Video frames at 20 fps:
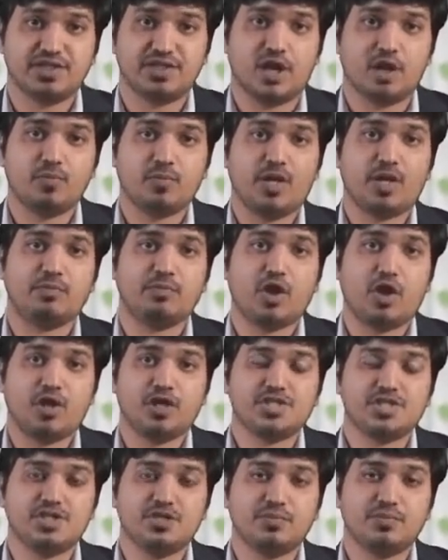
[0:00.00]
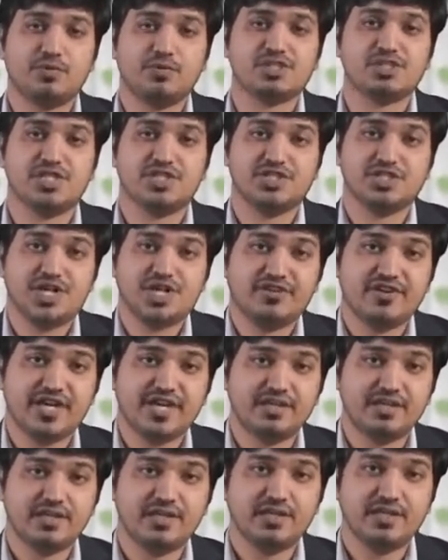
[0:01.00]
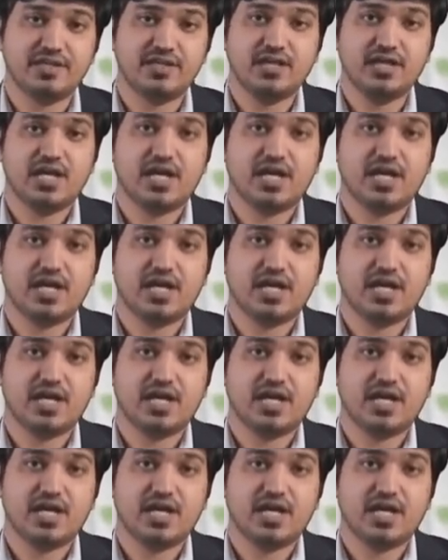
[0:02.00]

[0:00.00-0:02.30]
in how pulmonology reports are generated,